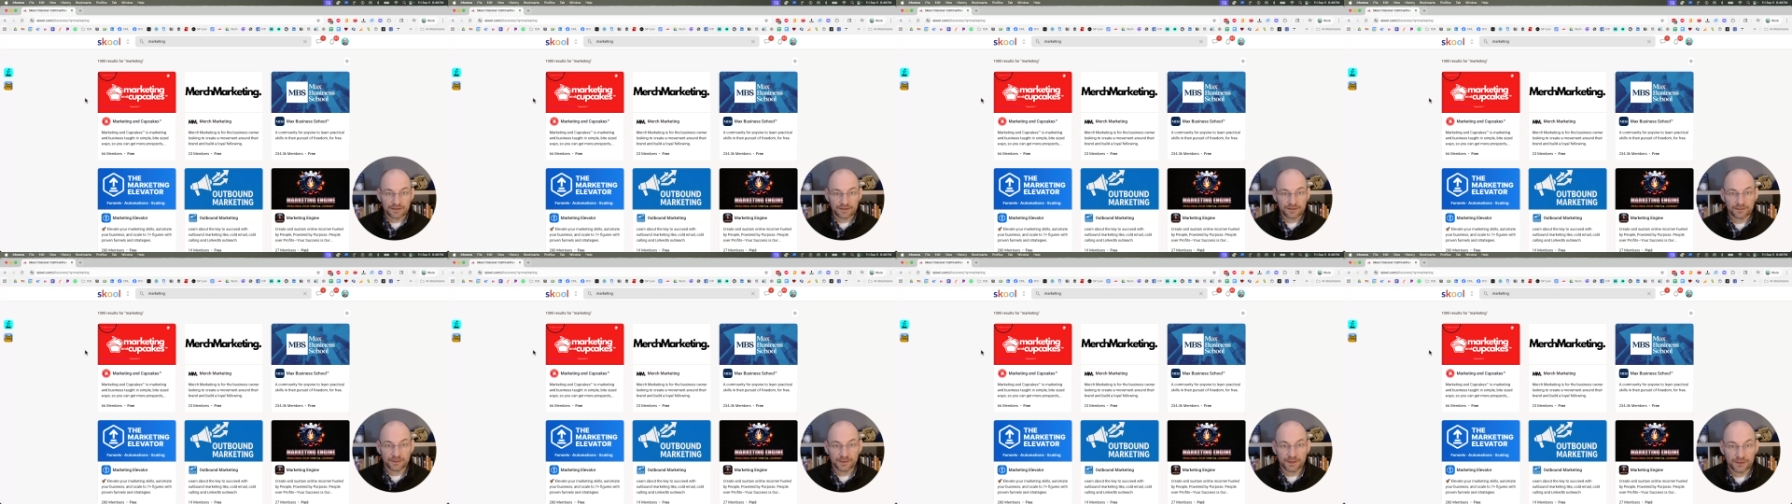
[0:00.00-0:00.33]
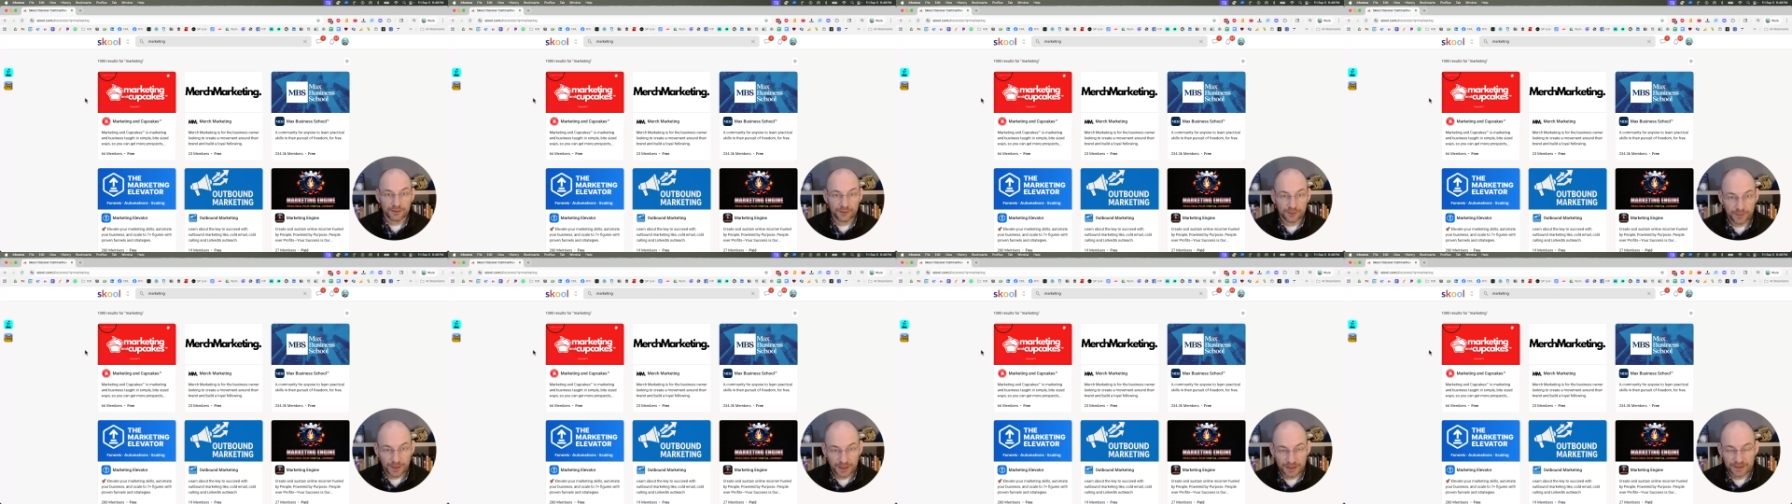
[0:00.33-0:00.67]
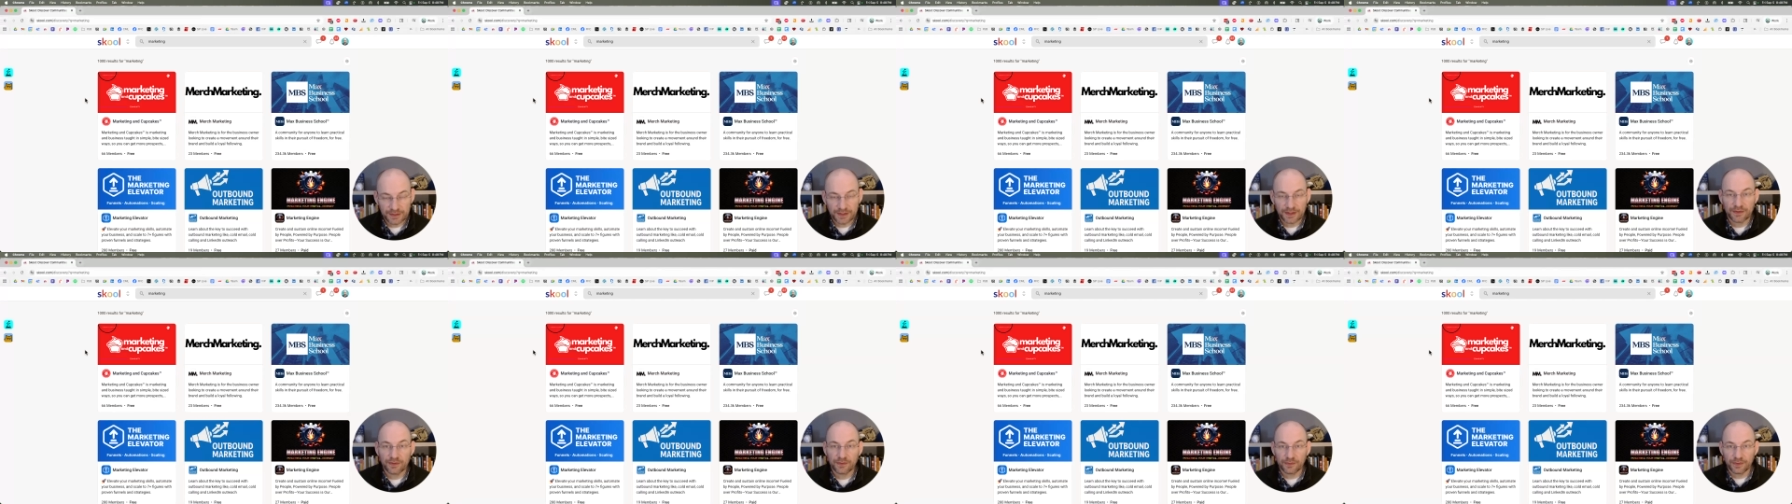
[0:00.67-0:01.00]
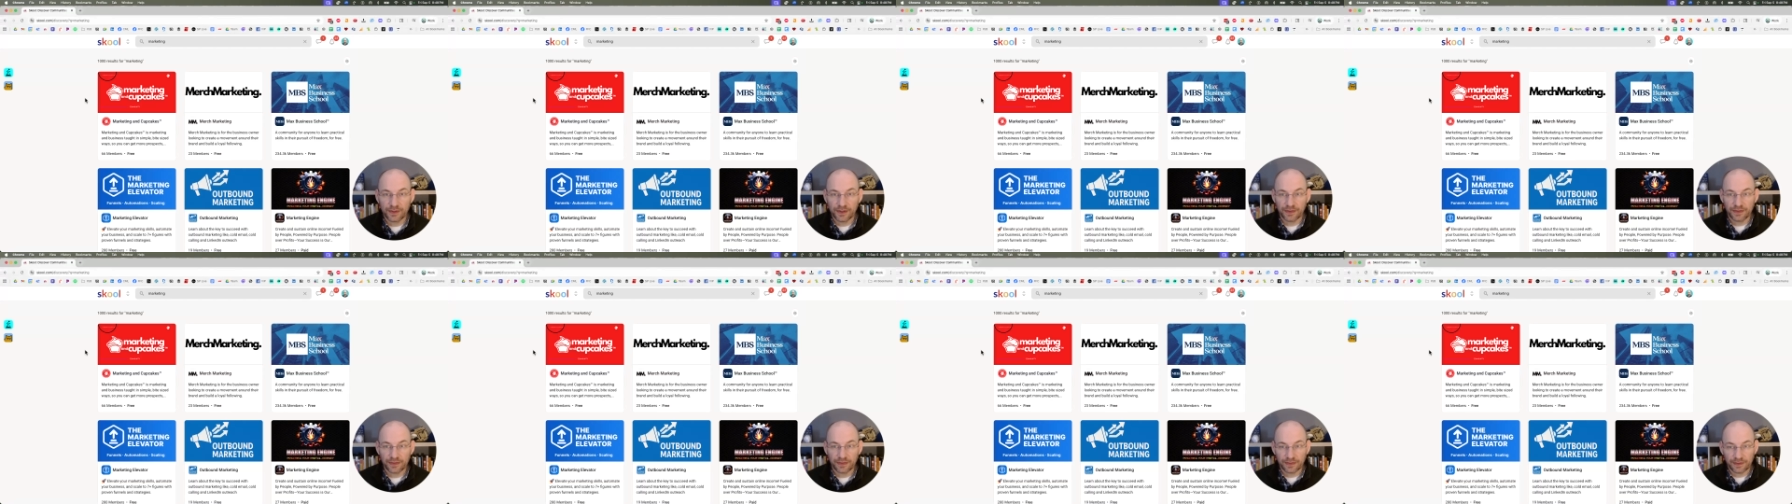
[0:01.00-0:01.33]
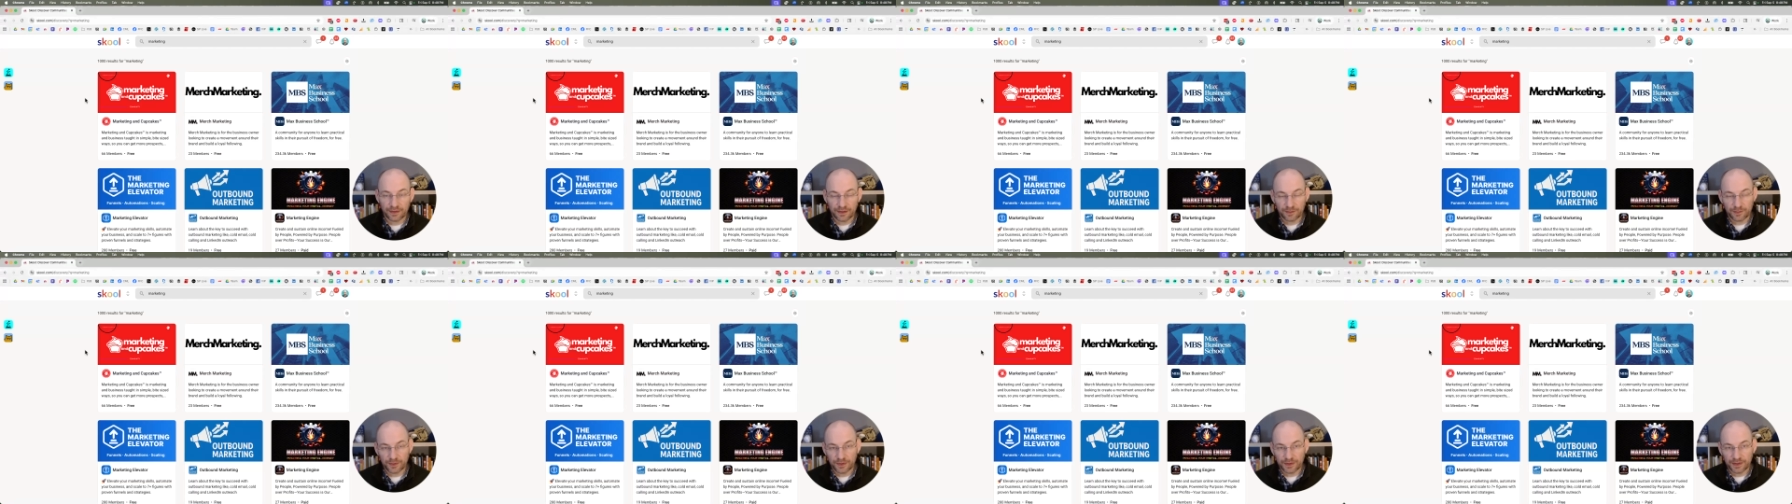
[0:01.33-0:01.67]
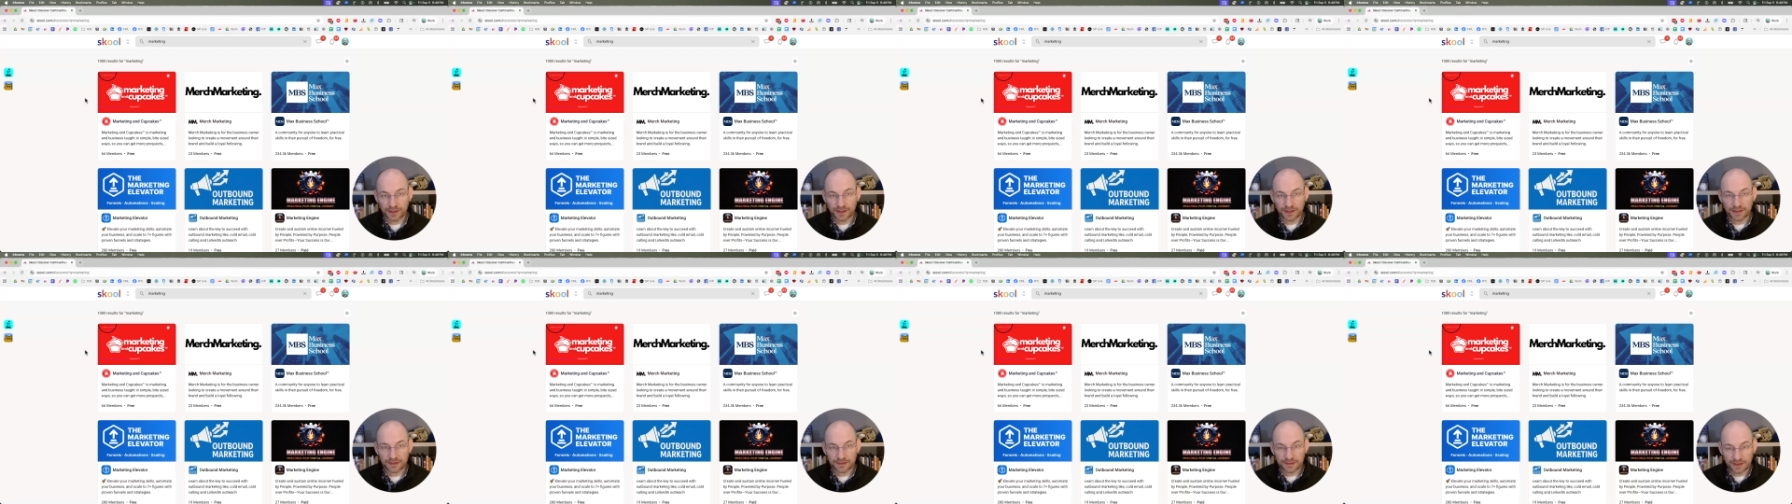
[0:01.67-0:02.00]
to really do much with the
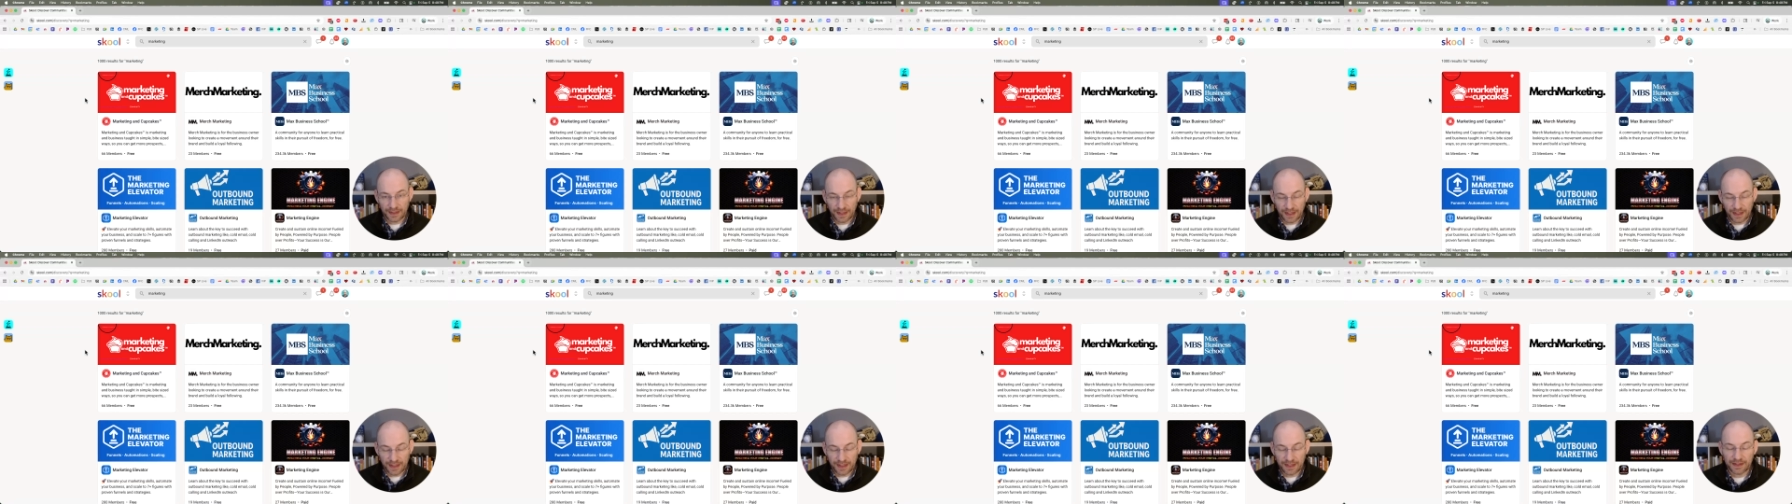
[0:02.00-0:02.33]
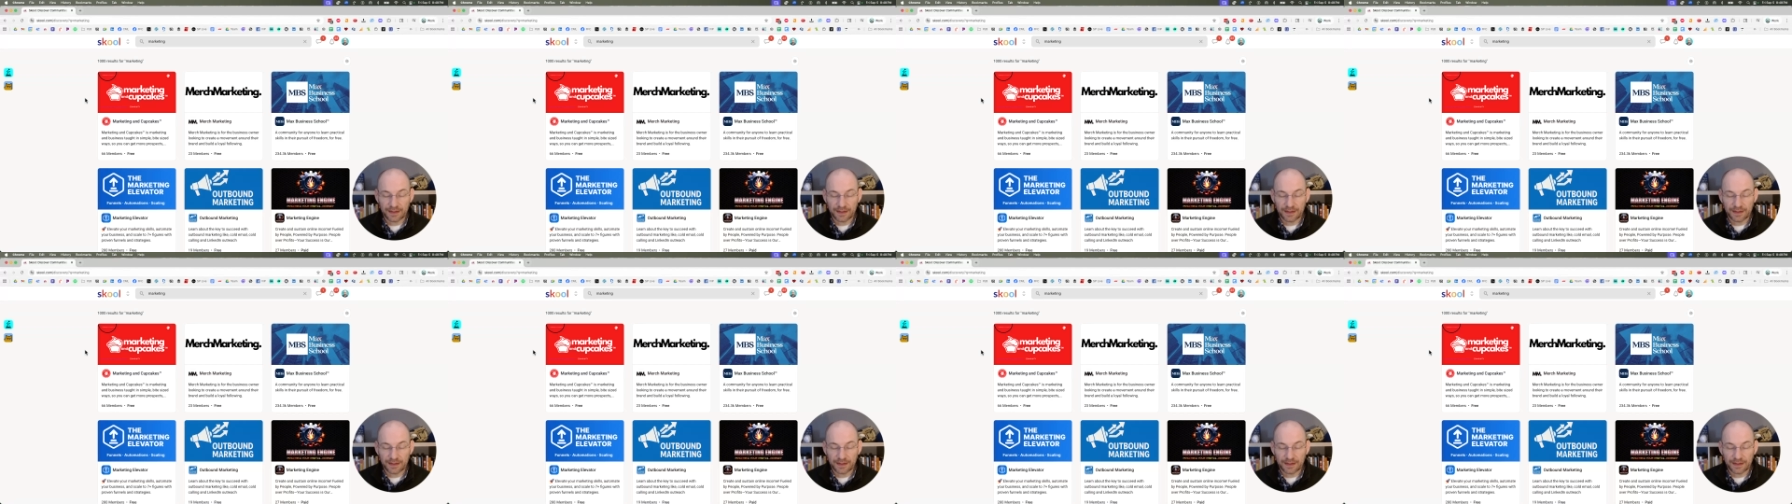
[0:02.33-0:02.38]
community today,